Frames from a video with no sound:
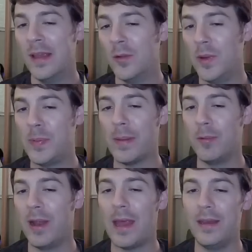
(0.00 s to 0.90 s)
We probably
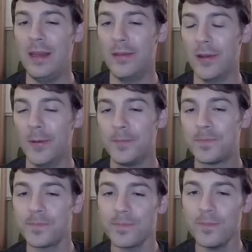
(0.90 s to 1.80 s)
would have had to either
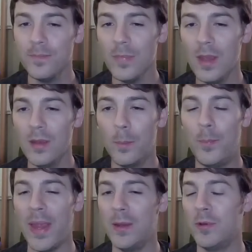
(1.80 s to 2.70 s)

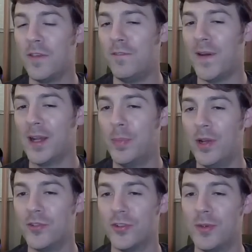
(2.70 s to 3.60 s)
bait with a Fire
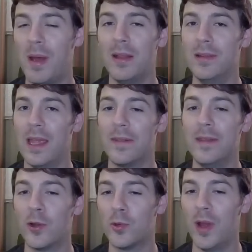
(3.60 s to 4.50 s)
Punch or somehow land
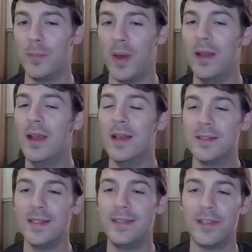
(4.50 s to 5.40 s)
the Earthquake, but
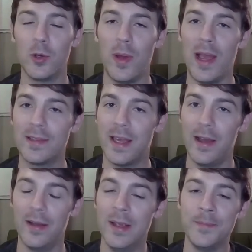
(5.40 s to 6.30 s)
since it's a
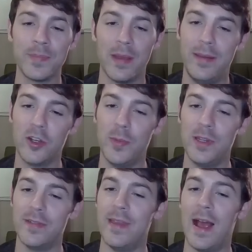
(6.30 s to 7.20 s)
Quagsire, Diggersby
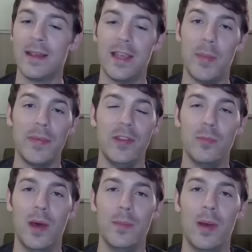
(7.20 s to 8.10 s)
does not care about these
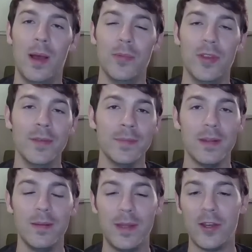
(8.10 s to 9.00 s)
Mud Bombs.
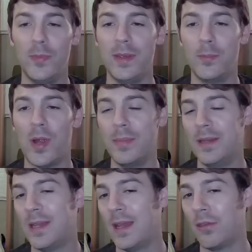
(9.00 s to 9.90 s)
Diggersby can
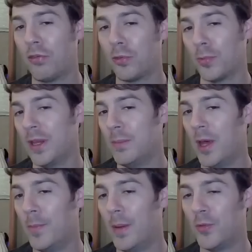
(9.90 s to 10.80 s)
probably tank 3
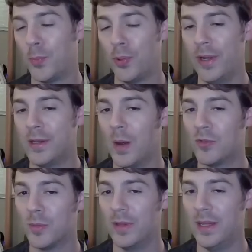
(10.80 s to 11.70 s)
Mud Bombs pretty
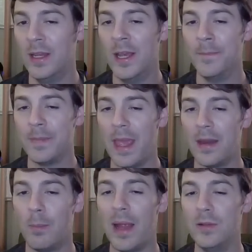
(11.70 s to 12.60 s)
comfortably,
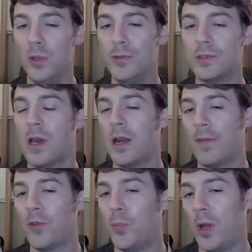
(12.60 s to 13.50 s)
and my loose con
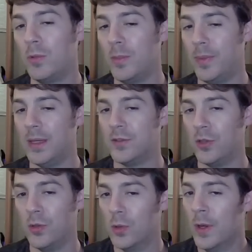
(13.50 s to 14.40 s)
at this point would be
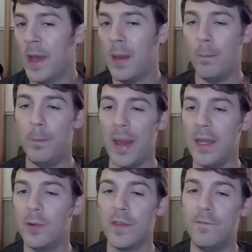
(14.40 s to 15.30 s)
to
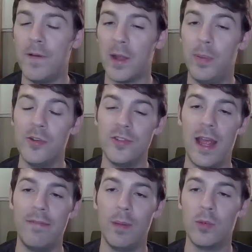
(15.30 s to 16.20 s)
bait with a Fire Punch and
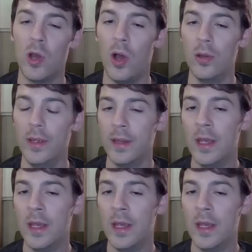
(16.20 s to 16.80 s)
have them call it.